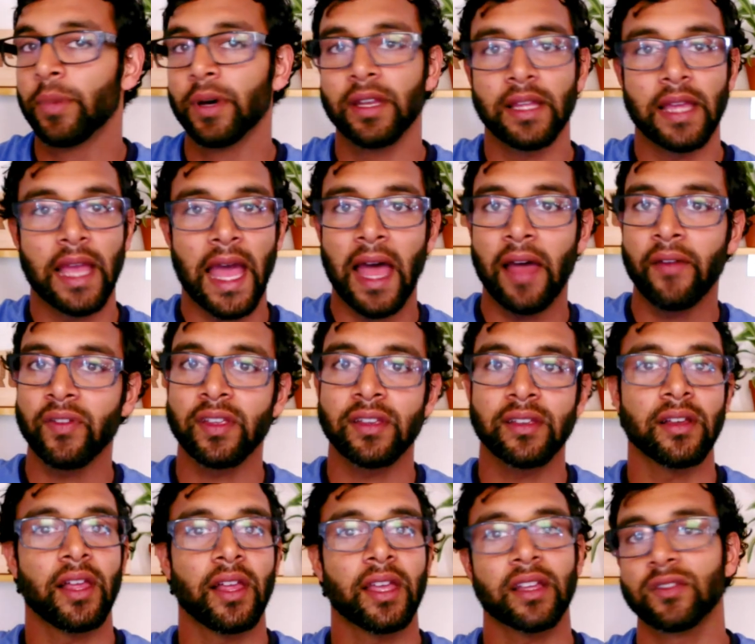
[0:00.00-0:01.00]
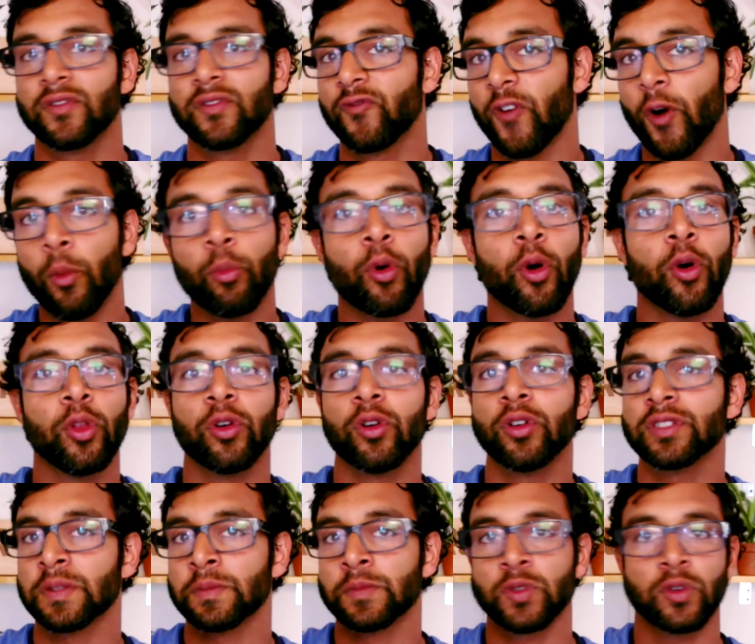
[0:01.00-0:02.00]
having like a foam roller
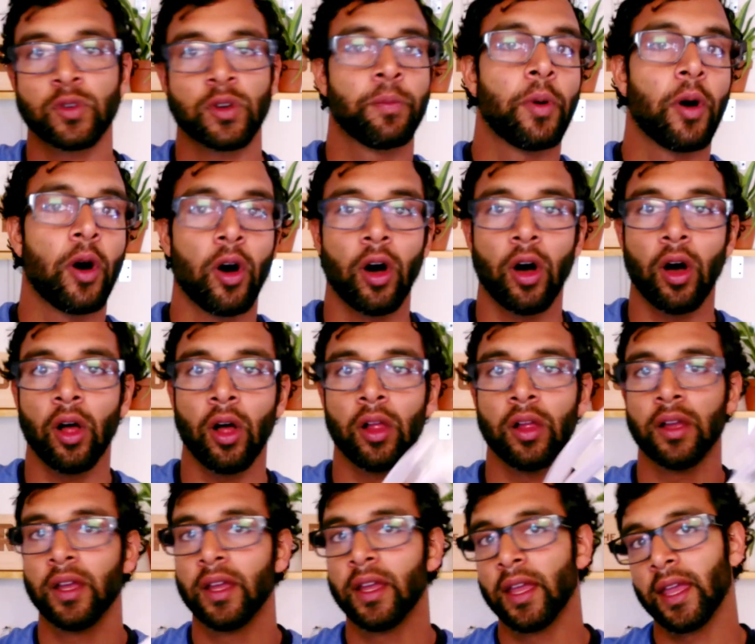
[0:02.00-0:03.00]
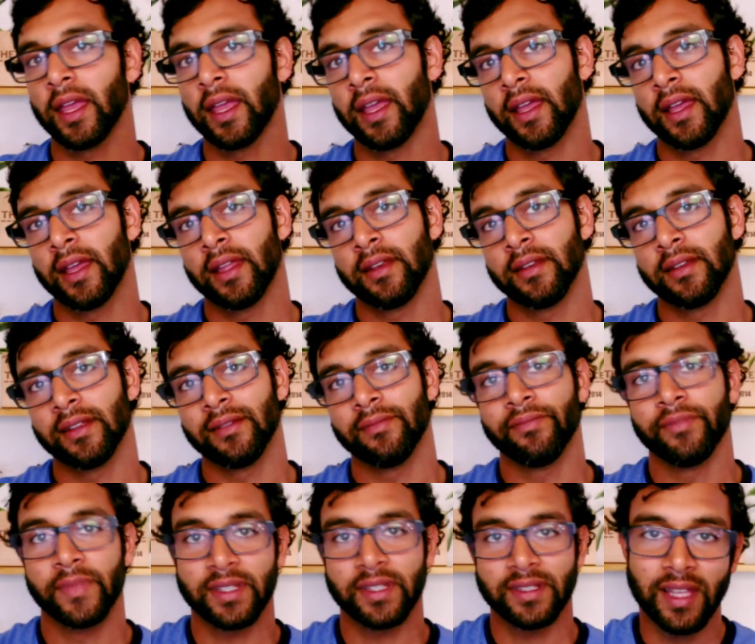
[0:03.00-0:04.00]
or some sort of ball, and
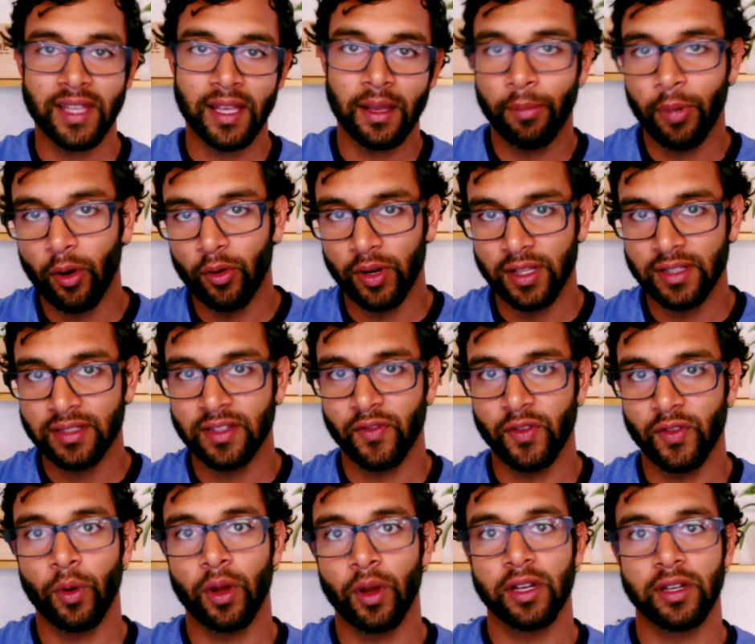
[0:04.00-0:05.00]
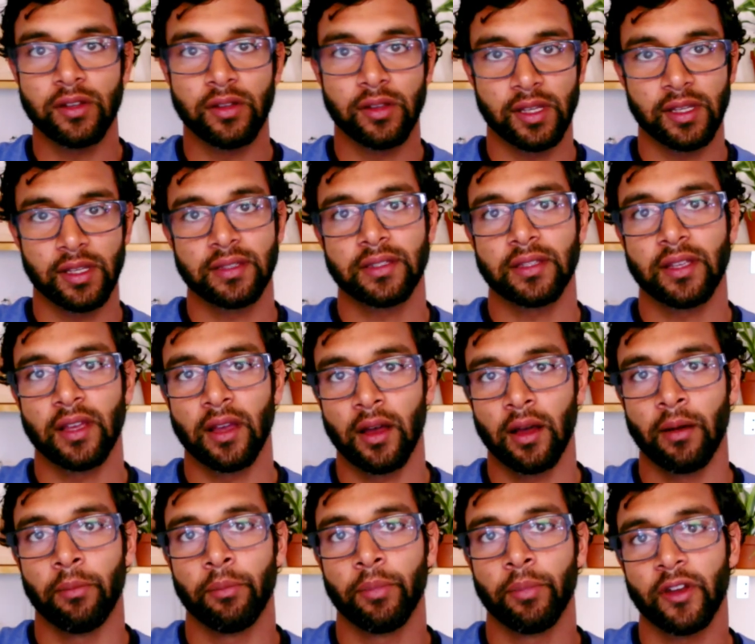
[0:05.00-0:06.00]
this is like a bonus if you wanted to do this.
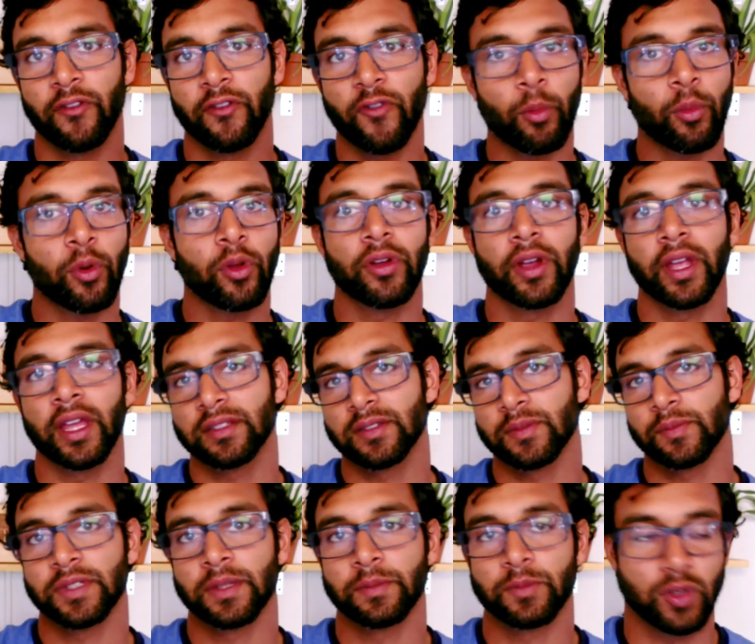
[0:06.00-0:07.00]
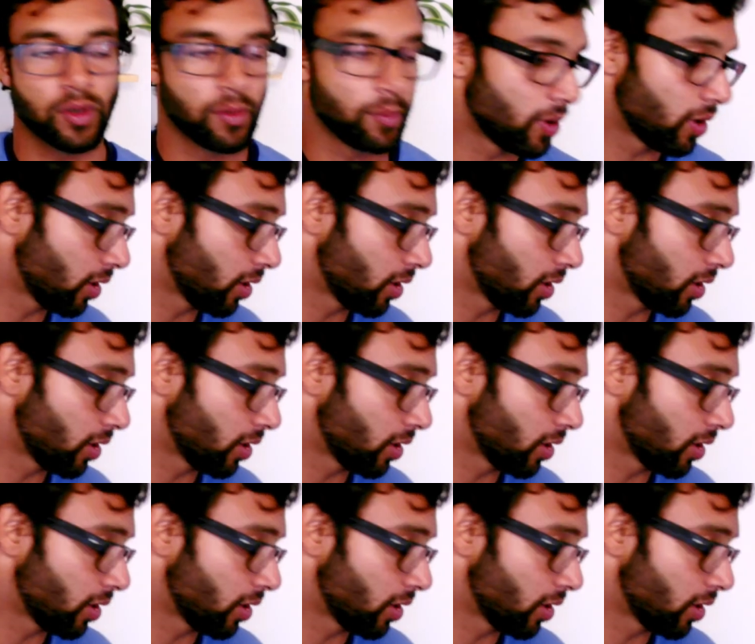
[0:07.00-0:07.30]
But a foam roller and some sort of